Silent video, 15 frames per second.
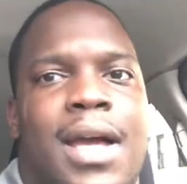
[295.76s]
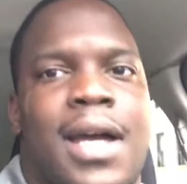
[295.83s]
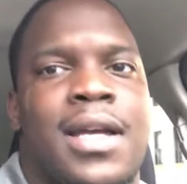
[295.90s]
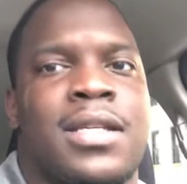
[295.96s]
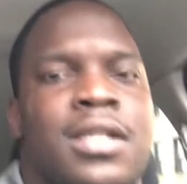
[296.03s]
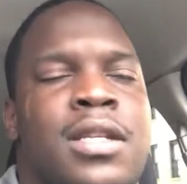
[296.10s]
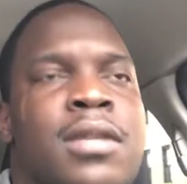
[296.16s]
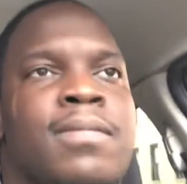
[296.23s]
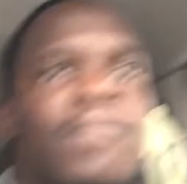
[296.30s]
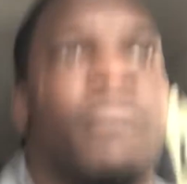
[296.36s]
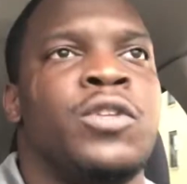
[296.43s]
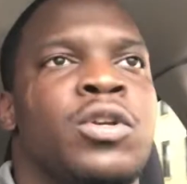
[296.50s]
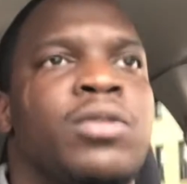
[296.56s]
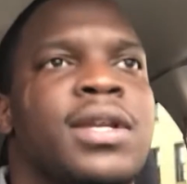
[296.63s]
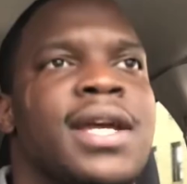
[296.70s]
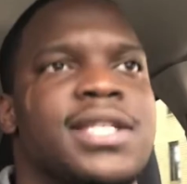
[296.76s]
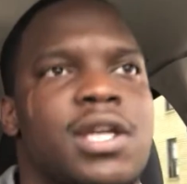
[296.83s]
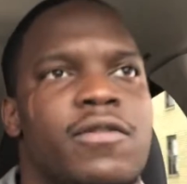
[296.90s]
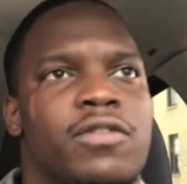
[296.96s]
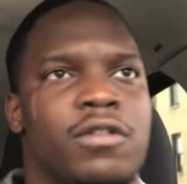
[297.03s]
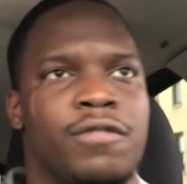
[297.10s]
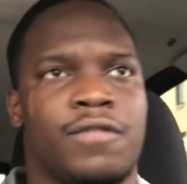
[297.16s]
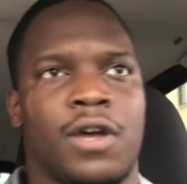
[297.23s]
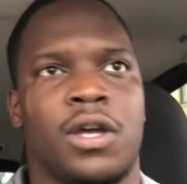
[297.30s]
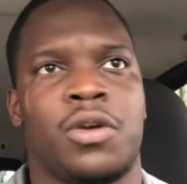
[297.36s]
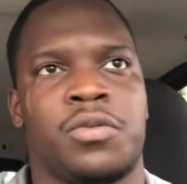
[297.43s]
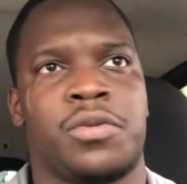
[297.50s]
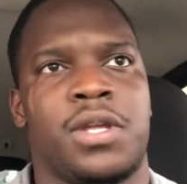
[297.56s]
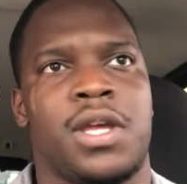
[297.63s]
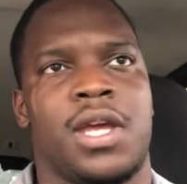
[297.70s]
guys, do things over the
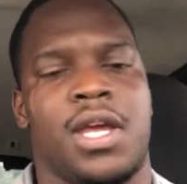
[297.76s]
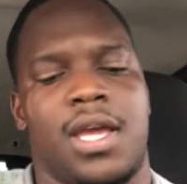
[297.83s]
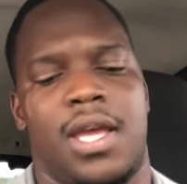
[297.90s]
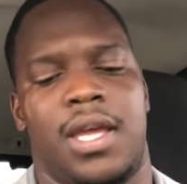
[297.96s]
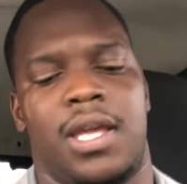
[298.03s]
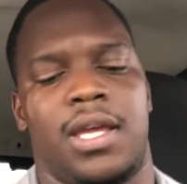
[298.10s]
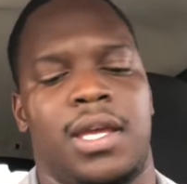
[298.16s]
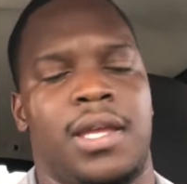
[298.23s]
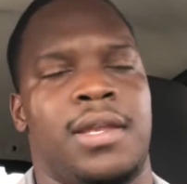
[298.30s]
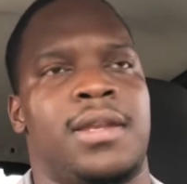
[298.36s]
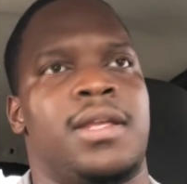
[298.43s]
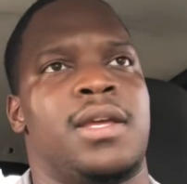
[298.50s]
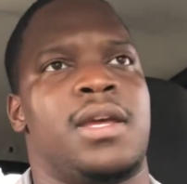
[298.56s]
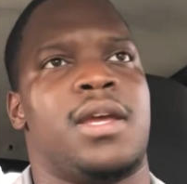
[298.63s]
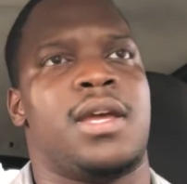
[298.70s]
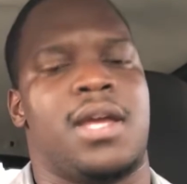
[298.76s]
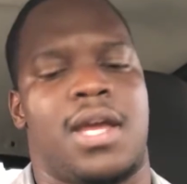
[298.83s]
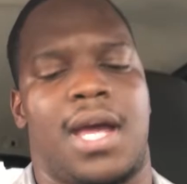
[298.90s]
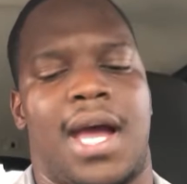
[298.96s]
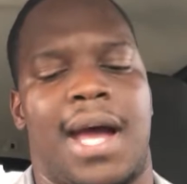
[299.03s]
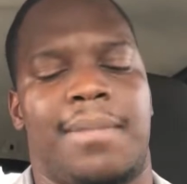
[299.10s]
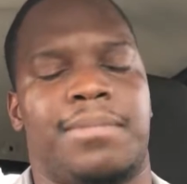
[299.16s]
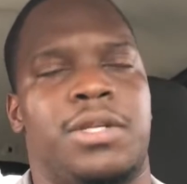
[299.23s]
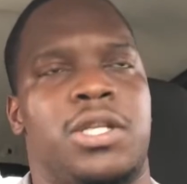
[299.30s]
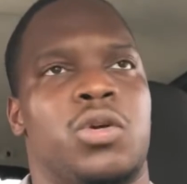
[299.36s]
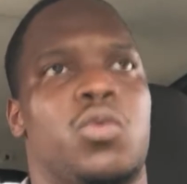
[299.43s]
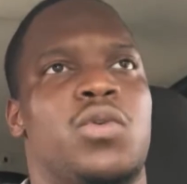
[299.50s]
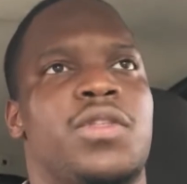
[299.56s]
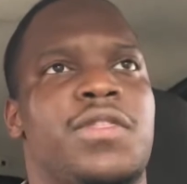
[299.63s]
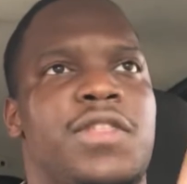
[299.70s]
phone. And I'm
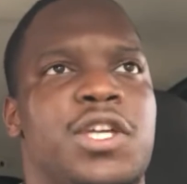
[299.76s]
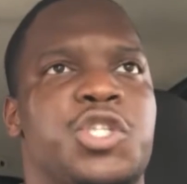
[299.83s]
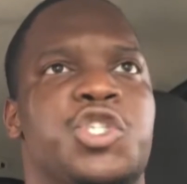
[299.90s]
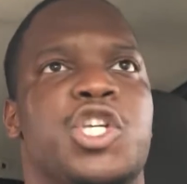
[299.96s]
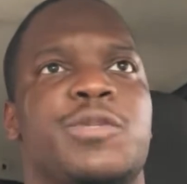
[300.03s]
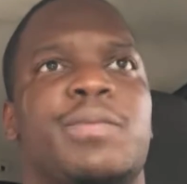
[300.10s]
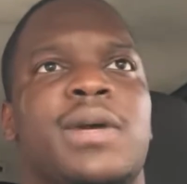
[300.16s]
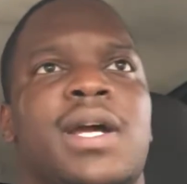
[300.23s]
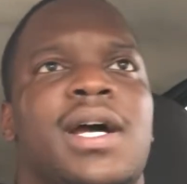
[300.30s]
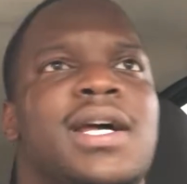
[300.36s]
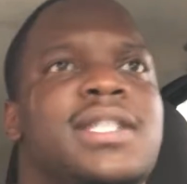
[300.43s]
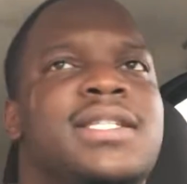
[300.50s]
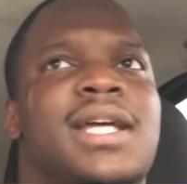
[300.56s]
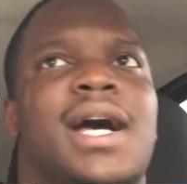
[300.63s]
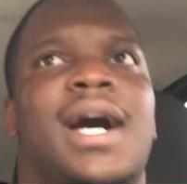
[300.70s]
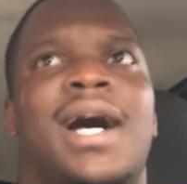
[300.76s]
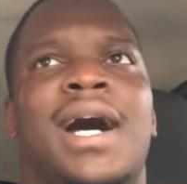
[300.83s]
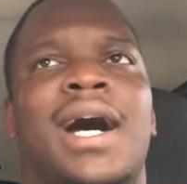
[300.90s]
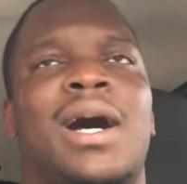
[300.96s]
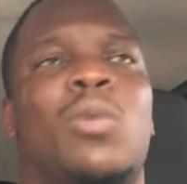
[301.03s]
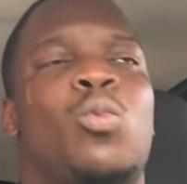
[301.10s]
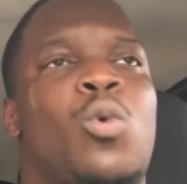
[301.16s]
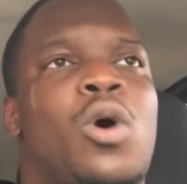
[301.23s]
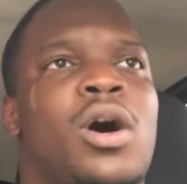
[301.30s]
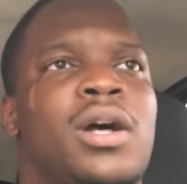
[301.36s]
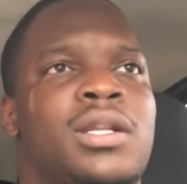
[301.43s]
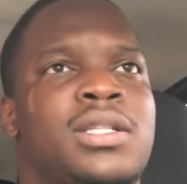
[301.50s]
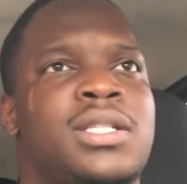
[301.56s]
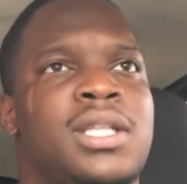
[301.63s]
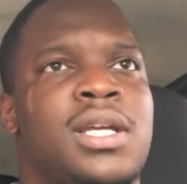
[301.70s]
doing this just because I
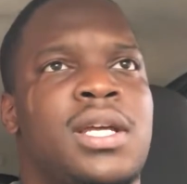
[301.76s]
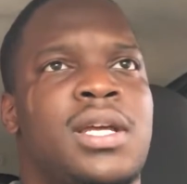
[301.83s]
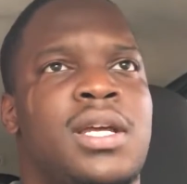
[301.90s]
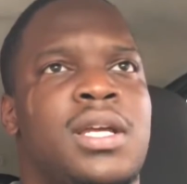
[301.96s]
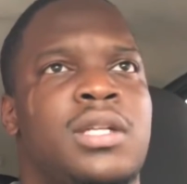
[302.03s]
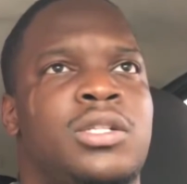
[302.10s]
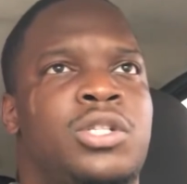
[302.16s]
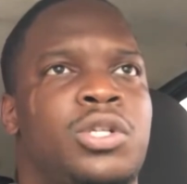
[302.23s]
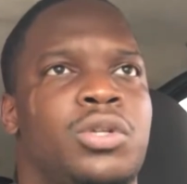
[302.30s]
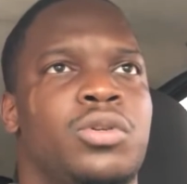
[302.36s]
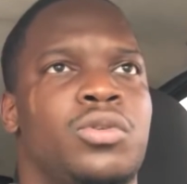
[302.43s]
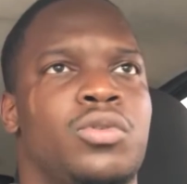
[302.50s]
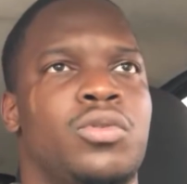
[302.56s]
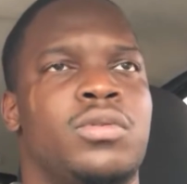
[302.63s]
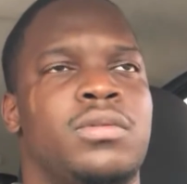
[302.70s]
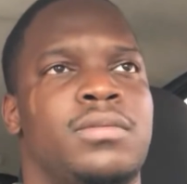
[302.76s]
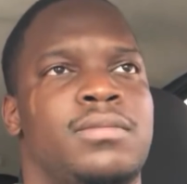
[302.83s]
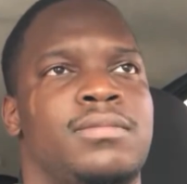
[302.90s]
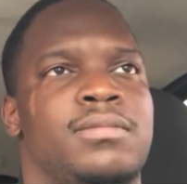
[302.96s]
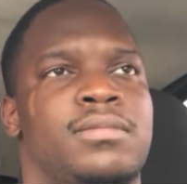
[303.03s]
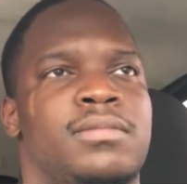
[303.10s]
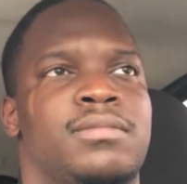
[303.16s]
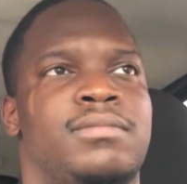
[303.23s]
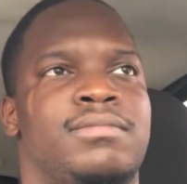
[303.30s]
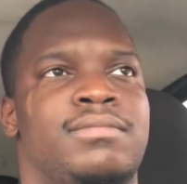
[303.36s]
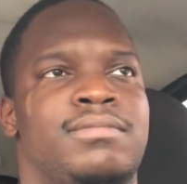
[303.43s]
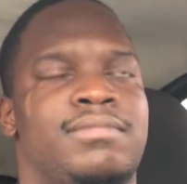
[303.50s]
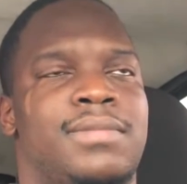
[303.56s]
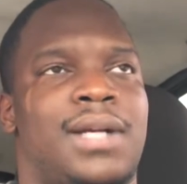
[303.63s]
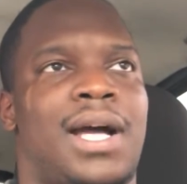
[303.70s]
want to,
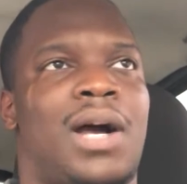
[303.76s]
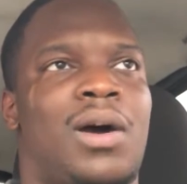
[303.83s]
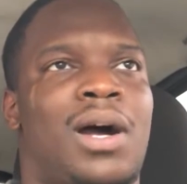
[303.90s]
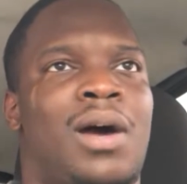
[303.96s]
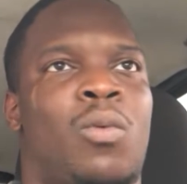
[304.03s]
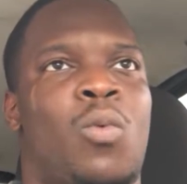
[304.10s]
I